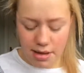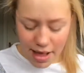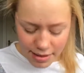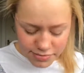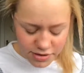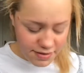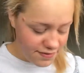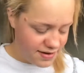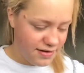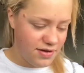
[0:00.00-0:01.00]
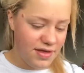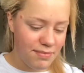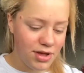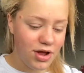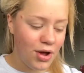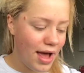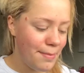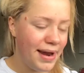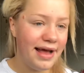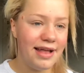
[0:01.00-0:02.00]
I'm absolutely freezing, so I think I'm gonna go get a
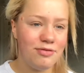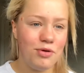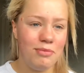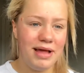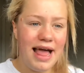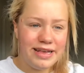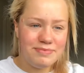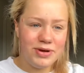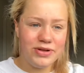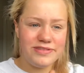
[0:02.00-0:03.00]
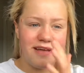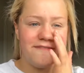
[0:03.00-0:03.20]
blanket to put on my legs because they're